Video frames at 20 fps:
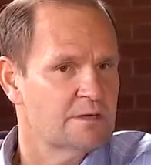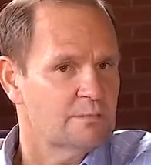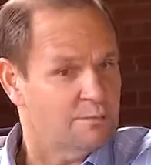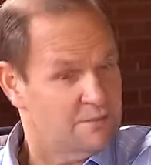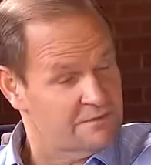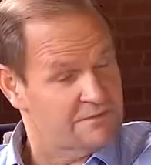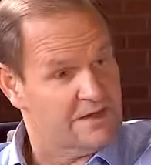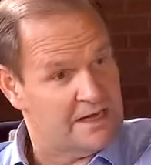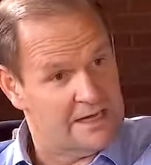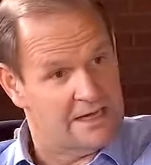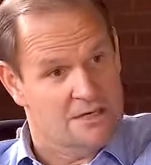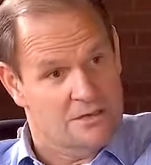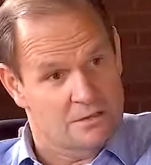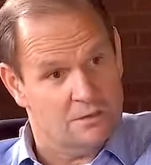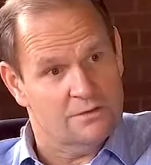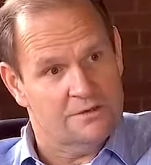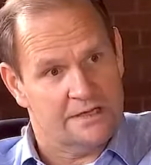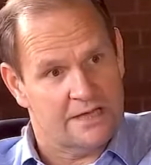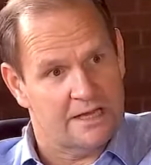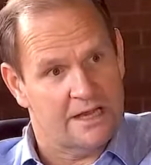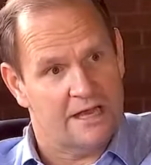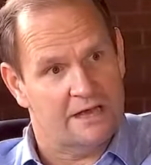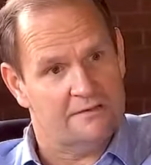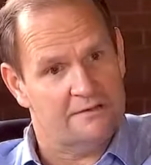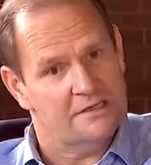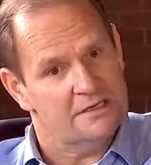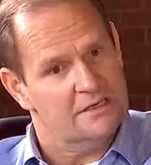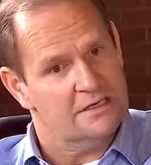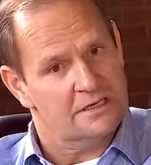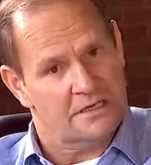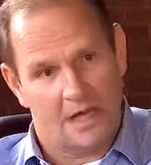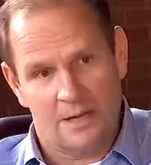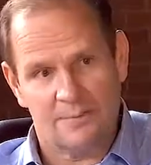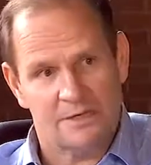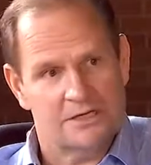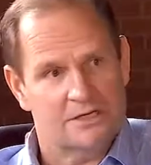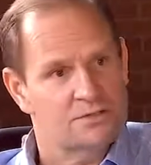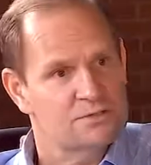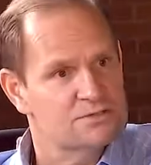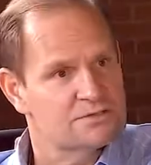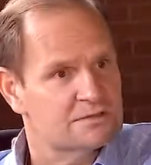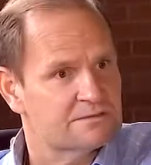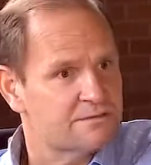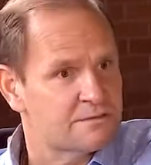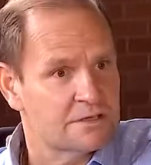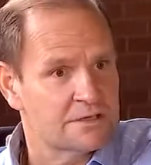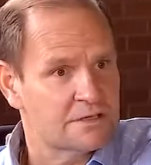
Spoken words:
But if I know that I have it, I'm going to use it for